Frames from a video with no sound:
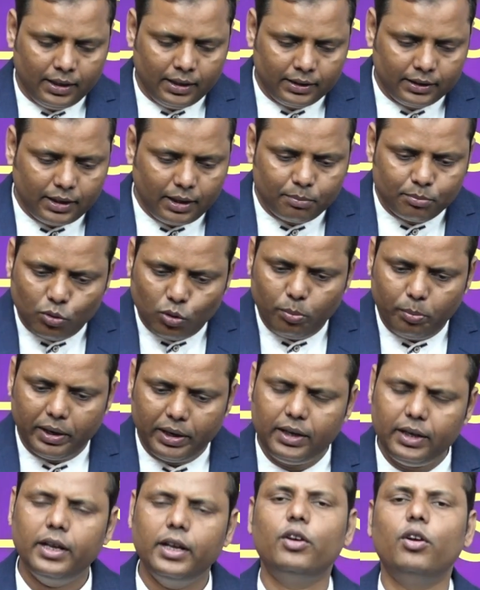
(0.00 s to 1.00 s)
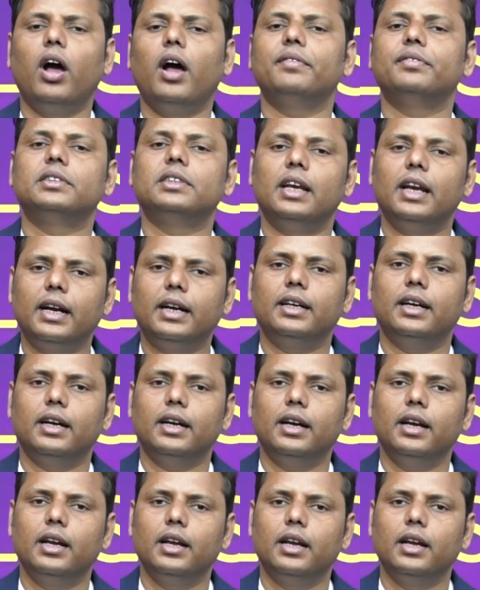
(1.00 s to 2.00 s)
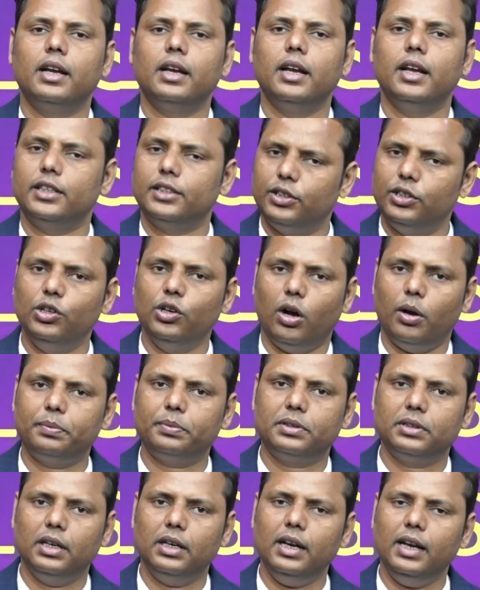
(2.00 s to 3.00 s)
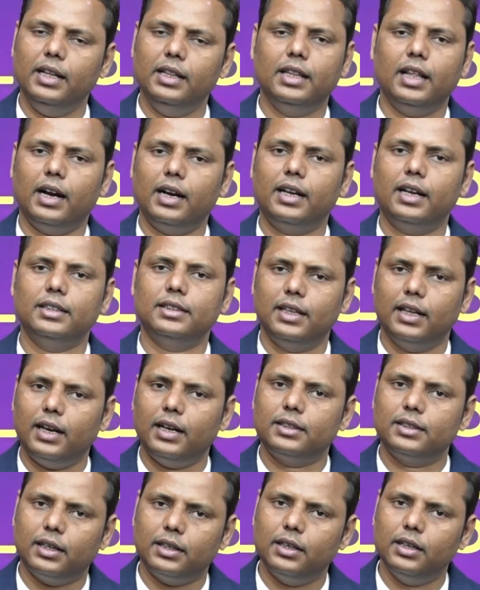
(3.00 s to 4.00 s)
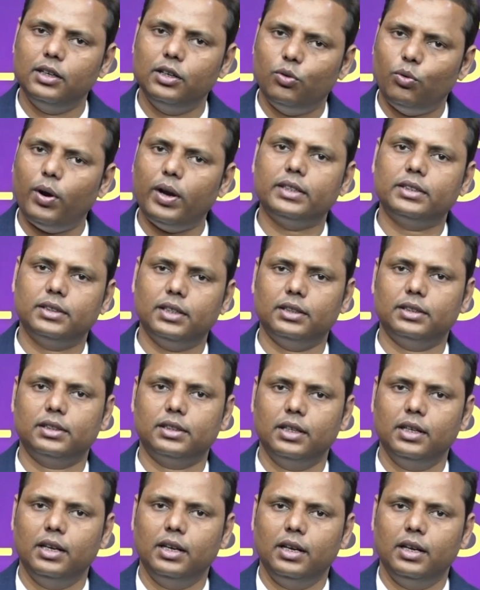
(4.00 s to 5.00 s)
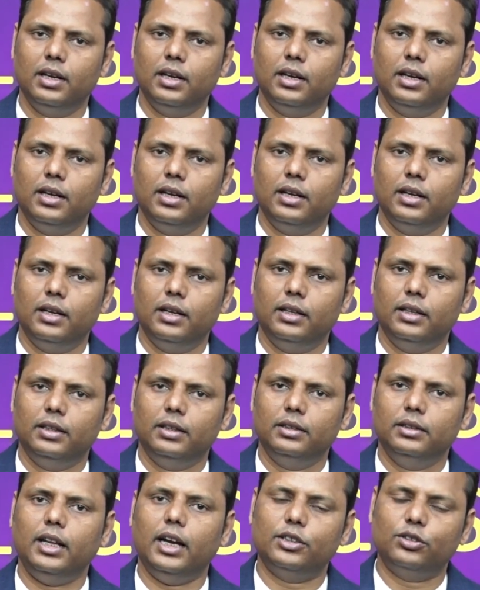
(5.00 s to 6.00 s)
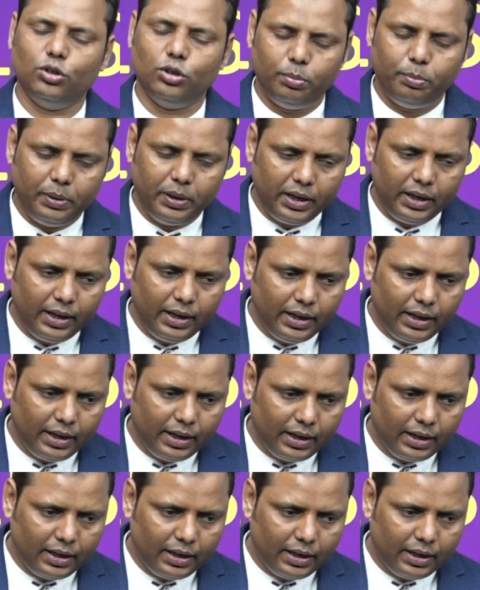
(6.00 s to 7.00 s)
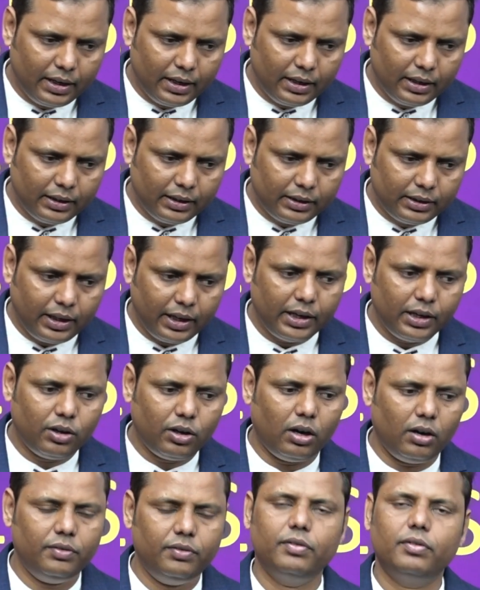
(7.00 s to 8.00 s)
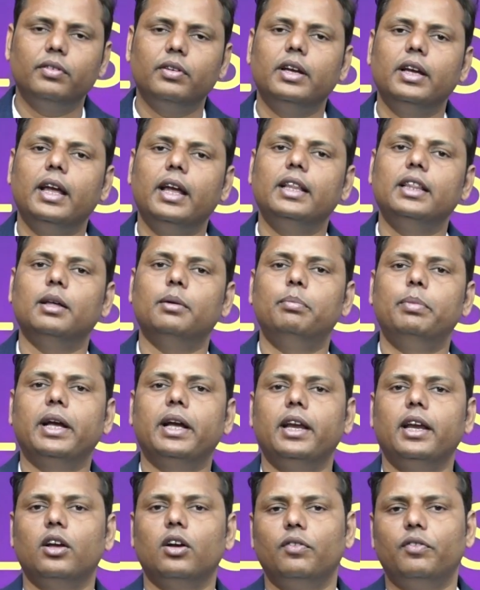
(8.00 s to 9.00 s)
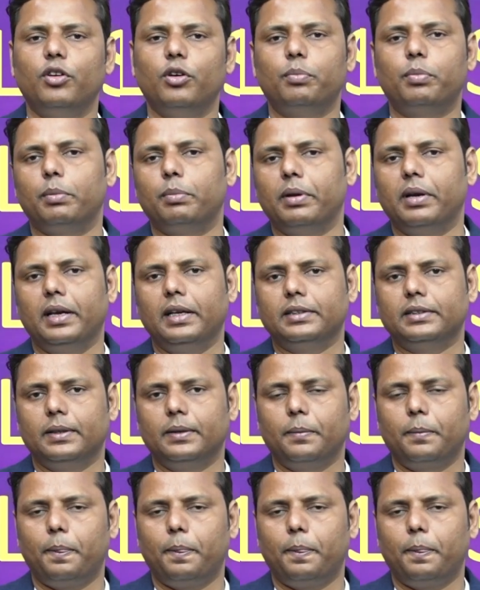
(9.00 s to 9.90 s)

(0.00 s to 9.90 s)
The moment you have selected history optional, in that case there are certain questions that should be think of in the beginning of your preparation.